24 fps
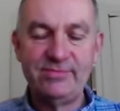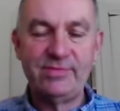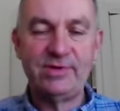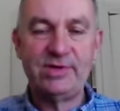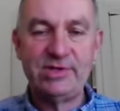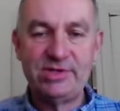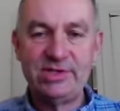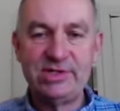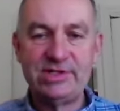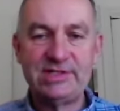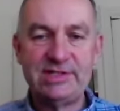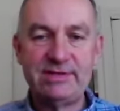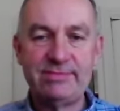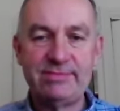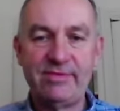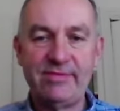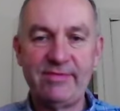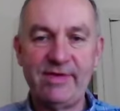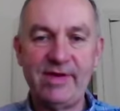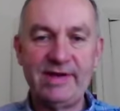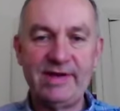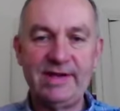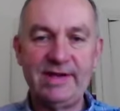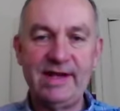which is to
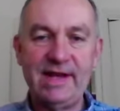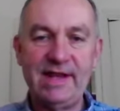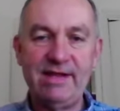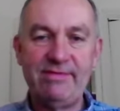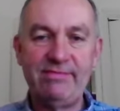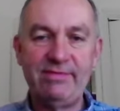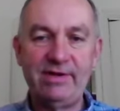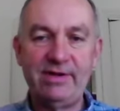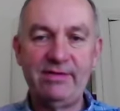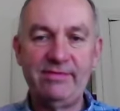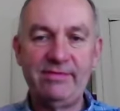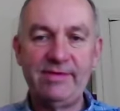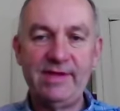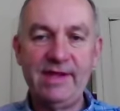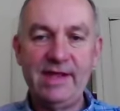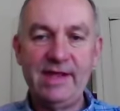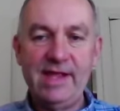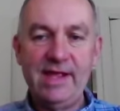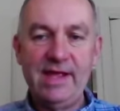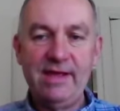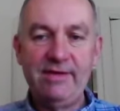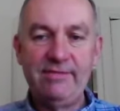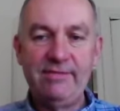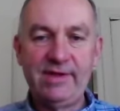provide a level of
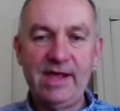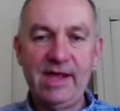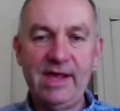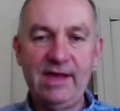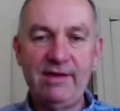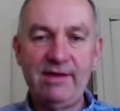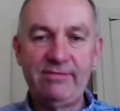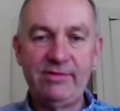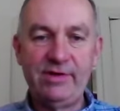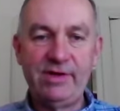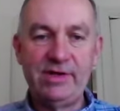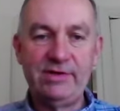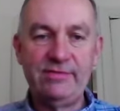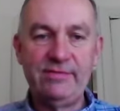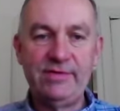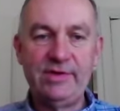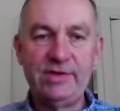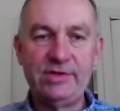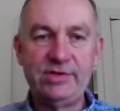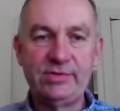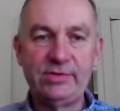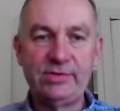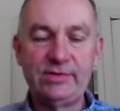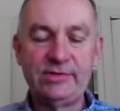care for
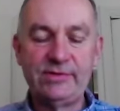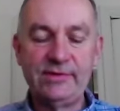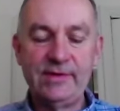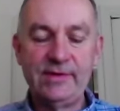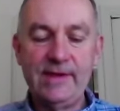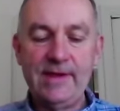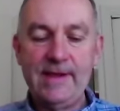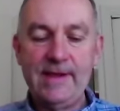individuals